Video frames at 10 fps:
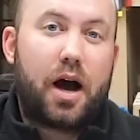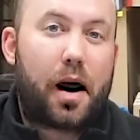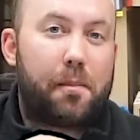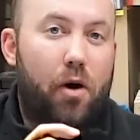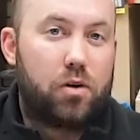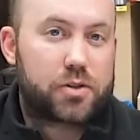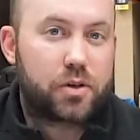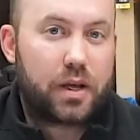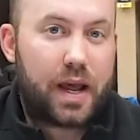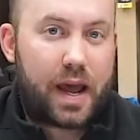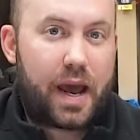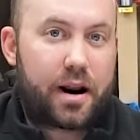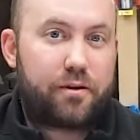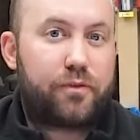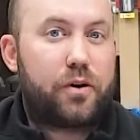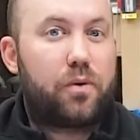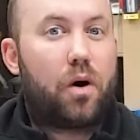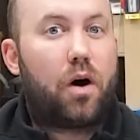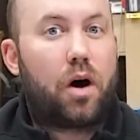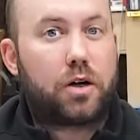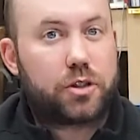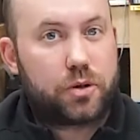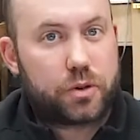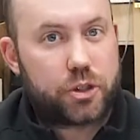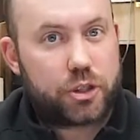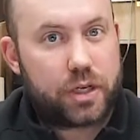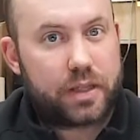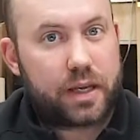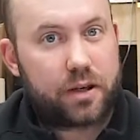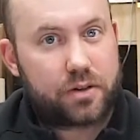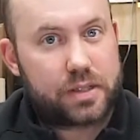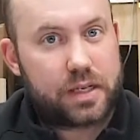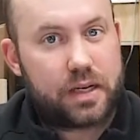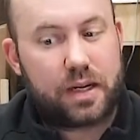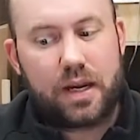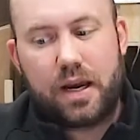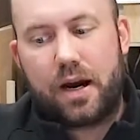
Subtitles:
I'm also going to add a few onto a sheet that you'll see.